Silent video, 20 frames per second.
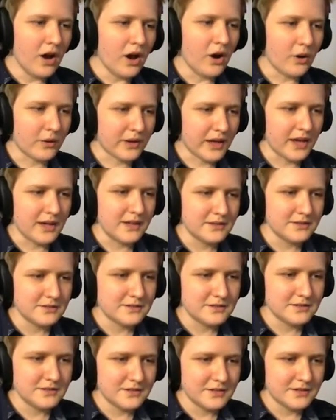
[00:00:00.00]
Okay.
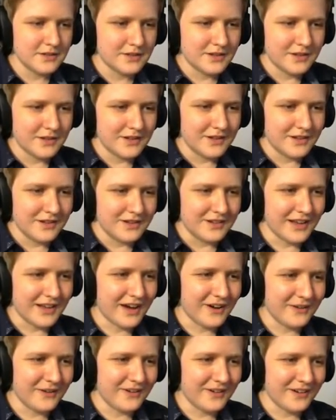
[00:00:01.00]

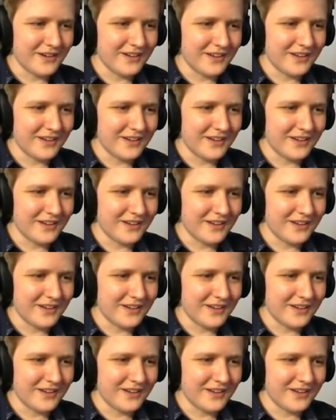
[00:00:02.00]
Now